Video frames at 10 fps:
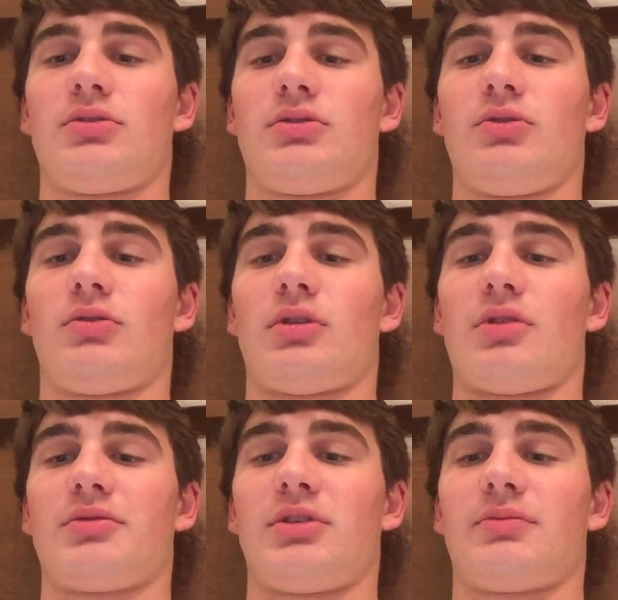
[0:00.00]
2
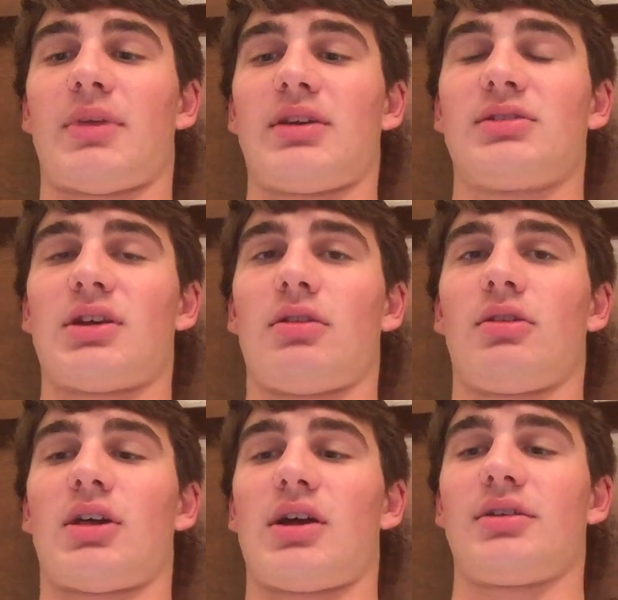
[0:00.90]
closely spaced yellow
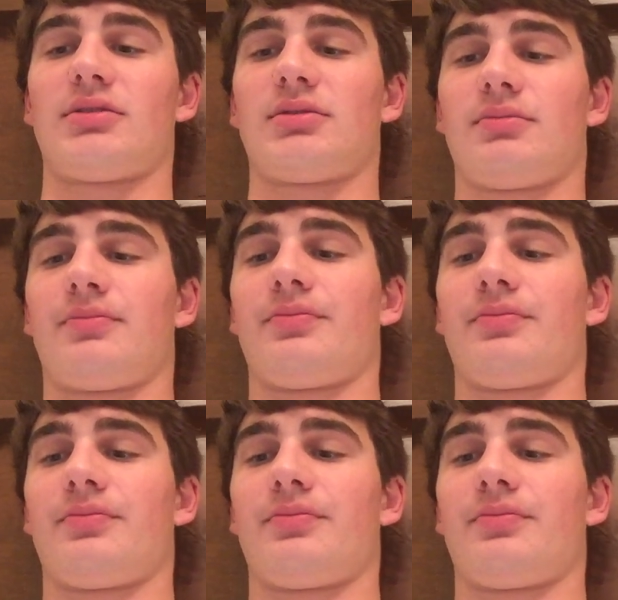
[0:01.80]
lines.